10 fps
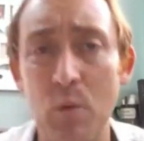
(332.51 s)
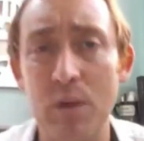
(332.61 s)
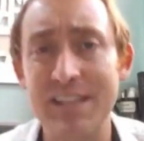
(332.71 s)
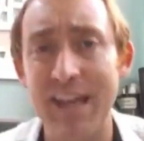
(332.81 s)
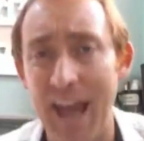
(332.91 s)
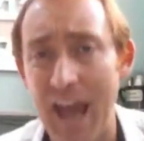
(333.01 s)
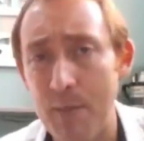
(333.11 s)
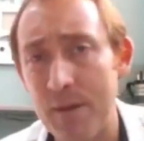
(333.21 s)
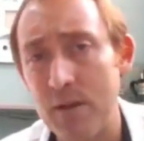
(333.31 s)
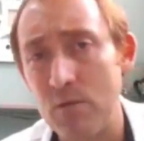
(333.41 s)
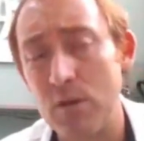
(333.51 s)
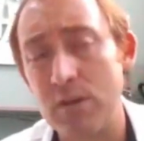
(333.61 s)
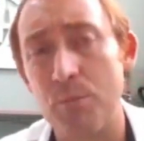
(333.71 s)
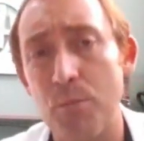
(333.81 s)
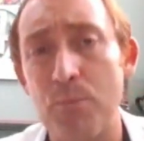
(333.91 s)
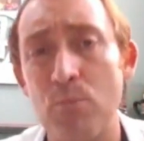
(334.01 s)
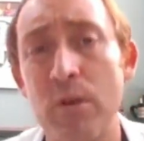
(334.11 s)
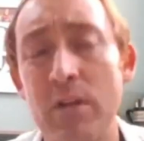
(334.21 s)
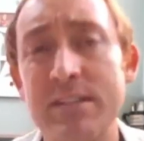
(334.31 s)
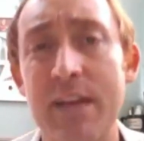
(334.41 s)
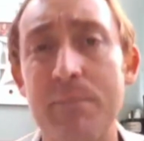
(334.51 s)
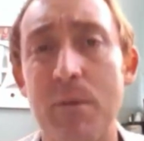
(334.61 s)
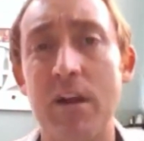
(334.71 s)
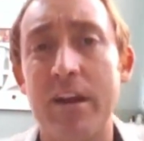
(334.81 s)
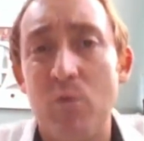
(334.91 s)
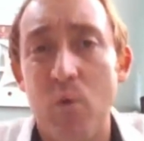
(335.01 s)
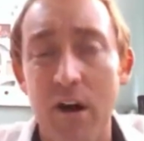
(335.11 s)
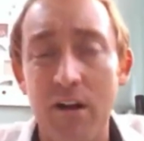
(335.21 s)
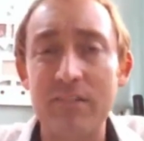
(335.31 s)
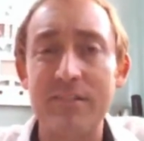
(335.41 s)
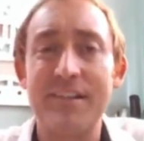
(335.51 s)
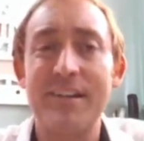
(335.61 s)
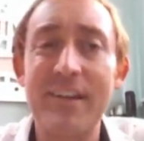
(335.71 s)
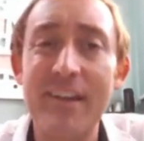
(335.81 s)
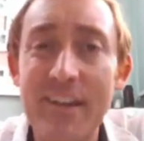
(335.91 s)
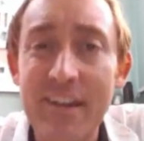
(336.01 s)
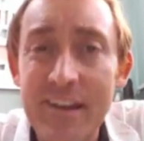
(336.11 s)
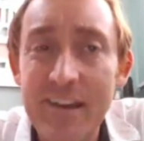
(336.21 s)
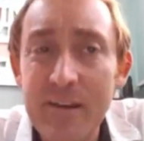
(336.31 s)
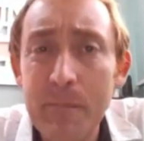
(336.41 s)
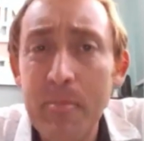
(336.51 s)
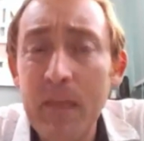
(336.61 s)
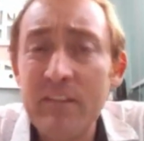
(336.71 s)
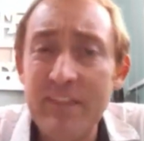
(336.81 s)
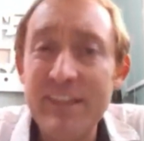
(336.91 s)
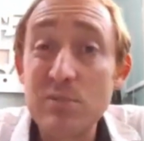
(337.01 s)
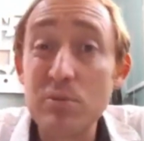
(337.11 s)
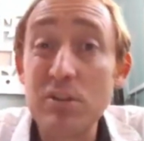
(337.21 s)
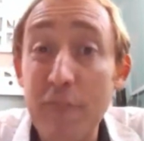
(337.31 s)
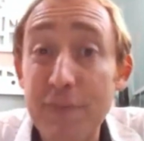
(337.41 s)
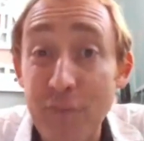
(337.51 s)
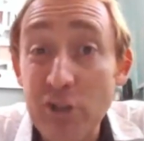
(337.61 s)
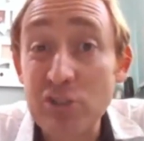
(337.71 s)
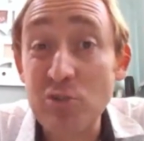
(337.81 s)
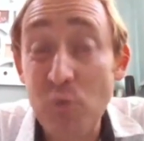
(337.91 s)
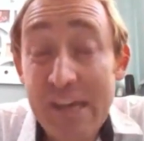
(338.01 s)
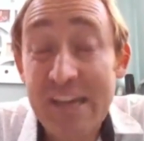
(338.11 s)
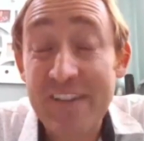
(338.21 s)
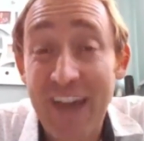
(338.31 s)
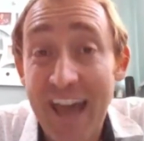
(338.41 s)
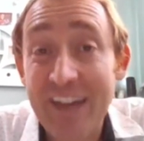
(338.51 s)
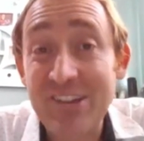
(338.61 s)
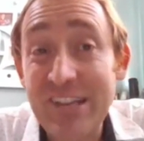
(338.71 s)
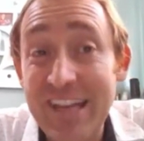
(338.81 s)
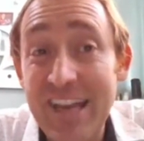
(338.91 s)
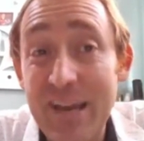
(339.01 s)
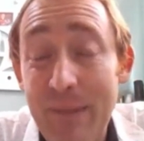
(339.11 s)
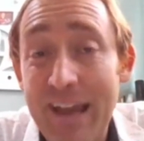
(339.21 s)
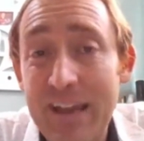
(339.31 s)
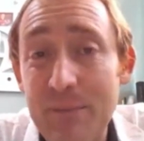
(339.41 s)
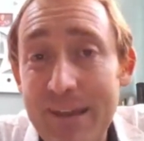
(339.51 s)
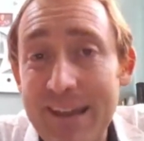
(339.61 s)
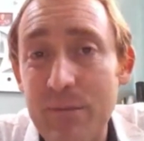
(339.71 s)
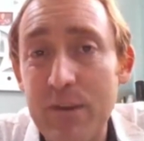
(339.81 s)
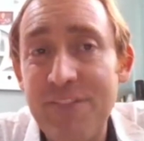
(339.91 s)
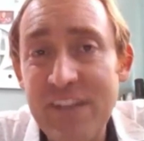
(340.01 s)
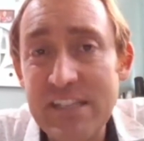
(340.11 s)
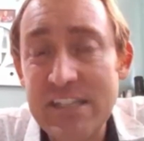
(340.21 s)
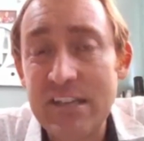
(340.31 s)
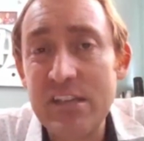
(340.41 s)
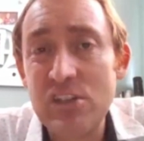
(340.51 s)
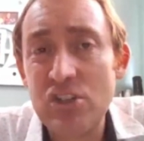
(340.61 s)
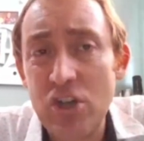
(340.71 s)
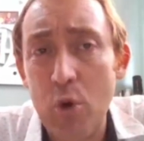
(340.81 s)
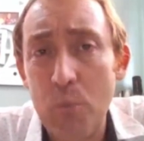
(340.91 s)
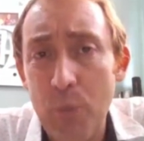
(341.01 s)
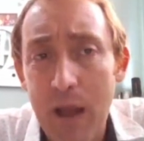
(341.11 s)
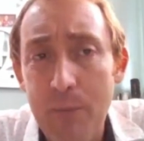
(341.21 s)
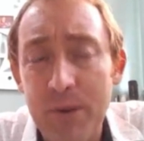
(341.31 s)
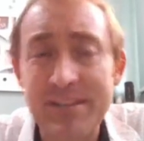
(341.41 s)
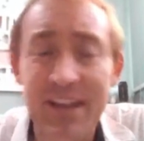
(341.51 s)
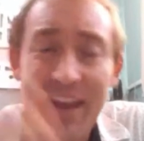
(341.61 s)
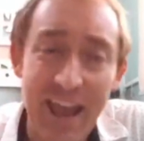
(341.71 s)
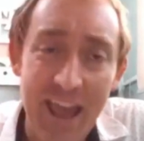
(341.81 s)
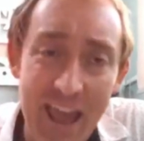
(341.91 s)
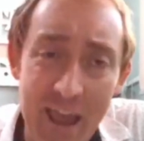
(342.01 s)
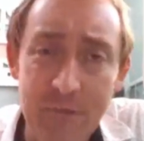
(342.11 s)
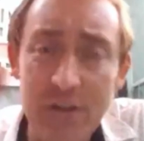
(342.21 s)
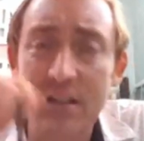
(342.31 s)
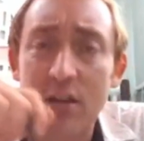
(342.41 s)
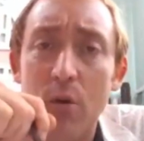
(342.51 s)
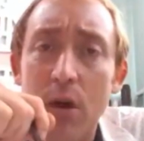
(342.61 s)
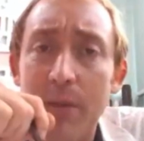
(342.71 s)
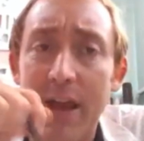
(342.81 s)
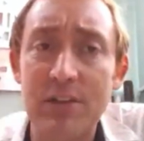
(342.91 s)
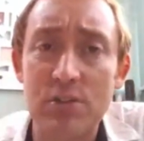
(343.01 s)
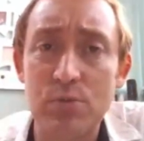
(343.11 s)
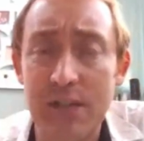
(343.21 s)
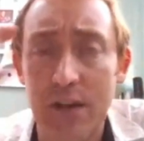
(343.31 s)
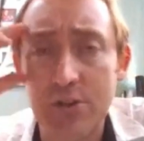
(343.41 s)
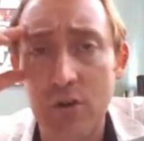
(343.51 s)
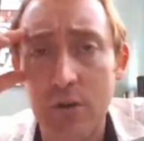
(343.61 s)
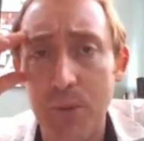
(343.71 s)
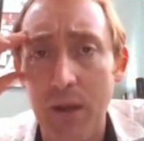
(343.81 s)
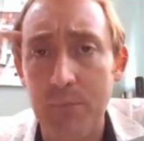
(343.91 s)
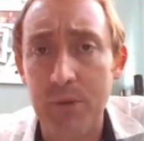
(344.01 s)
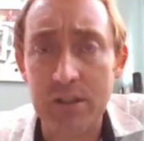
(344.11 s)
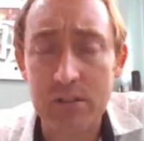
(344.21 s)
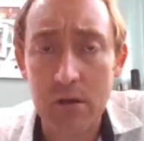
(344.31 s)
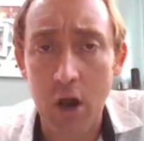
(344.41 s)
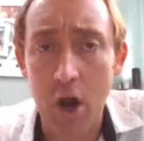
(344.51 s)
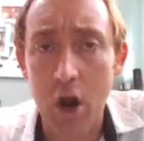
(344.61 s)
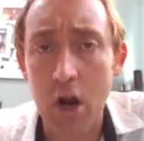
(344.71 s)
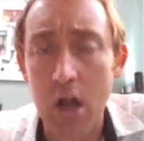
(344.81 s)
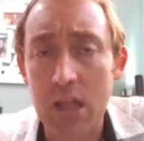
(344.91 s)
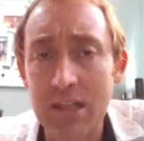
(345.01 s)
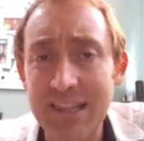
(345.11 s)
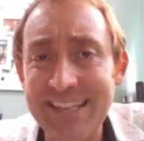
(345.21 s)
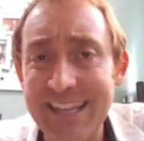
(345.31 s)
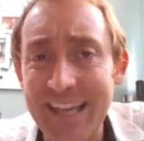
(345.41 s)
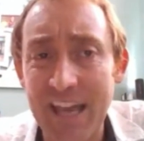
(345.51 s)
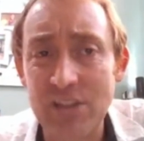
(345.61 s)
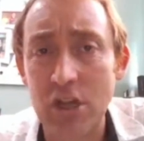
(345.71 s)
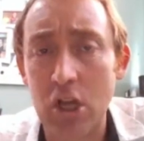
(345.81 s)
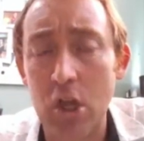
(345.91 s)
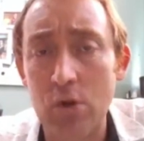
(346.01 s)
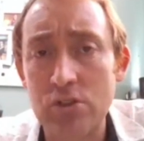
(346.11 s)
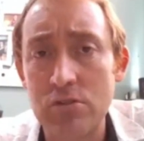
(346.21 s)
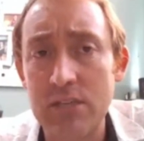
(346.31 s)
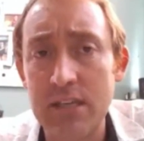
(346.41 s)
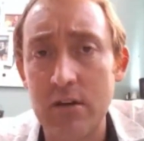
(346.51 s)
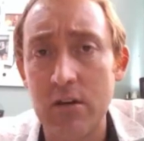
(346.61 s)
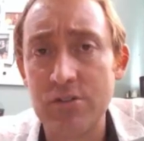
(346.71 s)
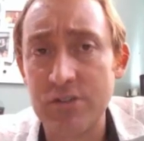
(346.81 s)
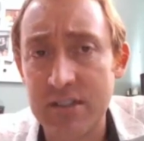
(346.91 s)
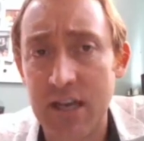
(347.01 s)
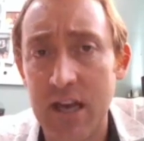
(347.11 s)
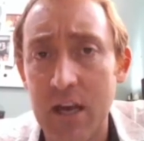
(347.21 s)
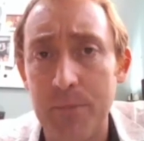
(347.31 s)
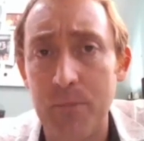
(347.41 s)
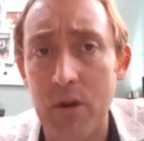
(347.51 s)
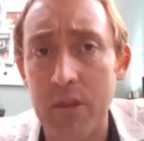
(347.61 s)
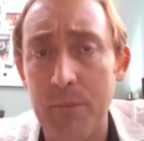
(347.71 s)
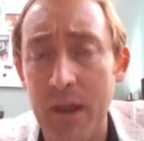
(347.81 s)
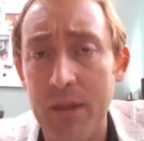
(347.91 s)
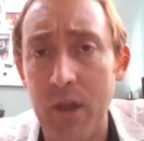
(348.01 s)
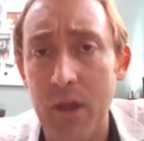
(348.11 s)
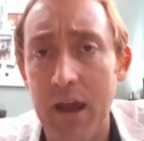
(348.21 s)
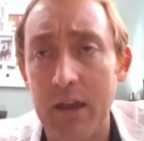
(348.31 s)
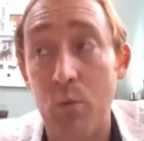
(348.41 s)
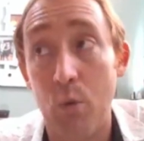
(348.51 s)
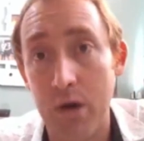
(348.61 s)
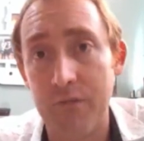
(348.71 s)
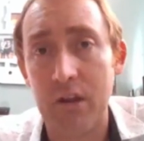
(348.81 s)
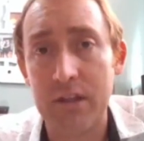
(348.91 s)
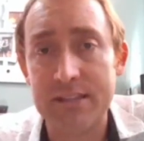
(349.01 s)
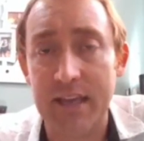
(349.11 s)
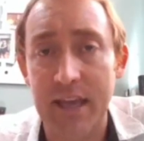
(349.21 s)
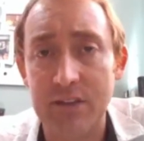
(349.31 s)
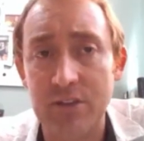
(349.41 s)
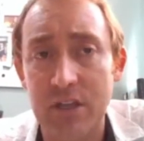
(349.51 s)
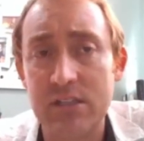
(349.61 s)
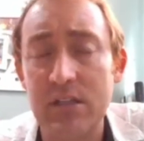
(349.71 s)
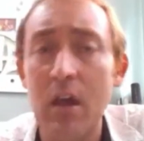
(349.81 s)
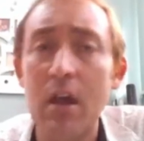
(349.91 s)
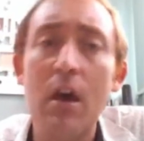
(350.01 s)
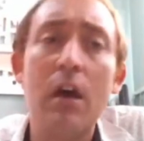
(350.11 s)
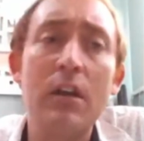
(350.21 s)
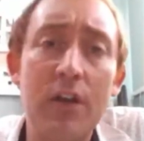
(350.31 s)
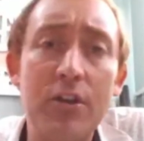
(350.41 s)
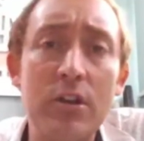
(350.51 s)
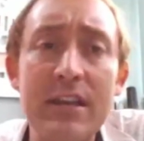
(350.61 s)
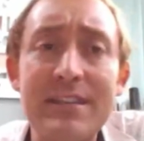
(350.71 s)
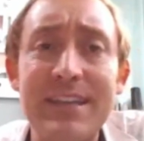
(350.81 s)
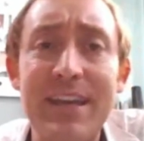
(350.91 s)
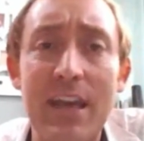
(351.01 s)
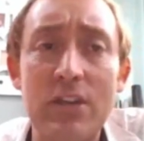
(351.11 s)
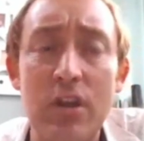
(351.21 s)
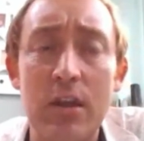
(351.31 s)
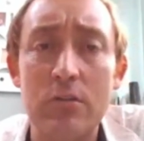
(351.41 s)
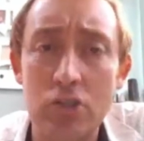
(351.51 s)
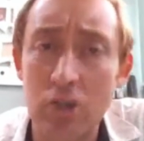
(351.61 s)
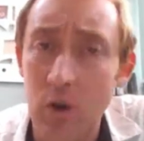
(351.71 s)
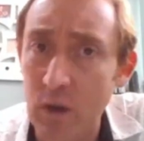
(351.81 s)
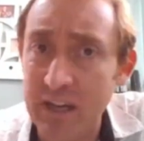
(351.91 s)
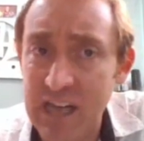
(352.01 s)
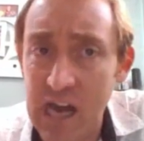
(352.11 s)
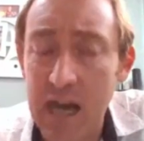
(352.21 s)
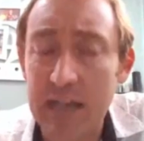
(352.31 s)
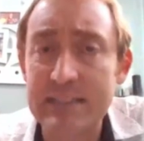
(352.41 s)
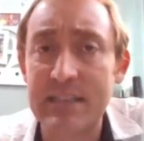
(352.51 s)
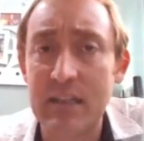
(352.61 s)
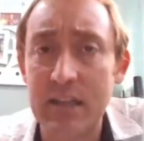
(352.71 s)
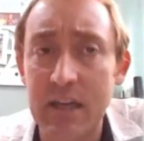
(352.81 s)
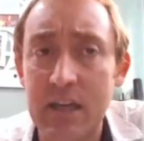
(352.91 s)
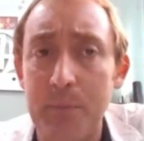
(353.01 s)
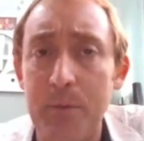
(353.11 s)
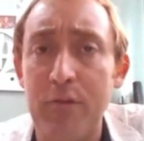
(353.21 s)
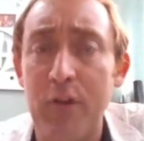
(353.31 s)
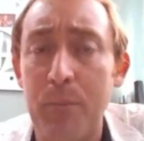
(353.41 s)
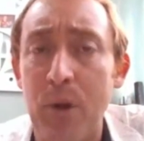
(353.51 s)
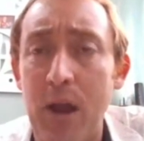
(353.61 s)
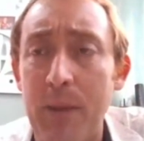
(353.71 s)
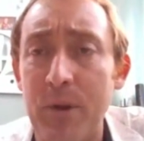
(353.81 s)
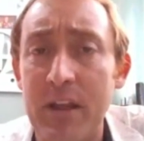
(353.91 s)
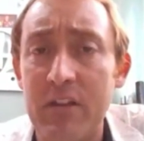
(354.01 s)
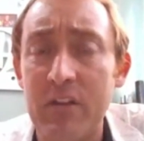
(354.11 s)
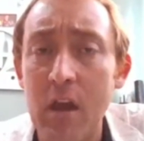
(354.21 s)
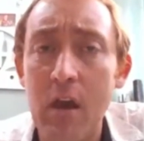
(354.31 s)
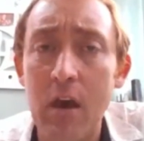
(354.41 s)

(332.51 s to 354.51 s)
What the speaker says: What's going to happen with the real estate market? Well, this was our first week of actually getting back and being able to physically show properties. And every single one of my agents was out showing properties. Our leasing agent closed two deals. She's got a couple more in the pipeline. One of our leasing agents, another leasing agent showing constantly a couple of our properties.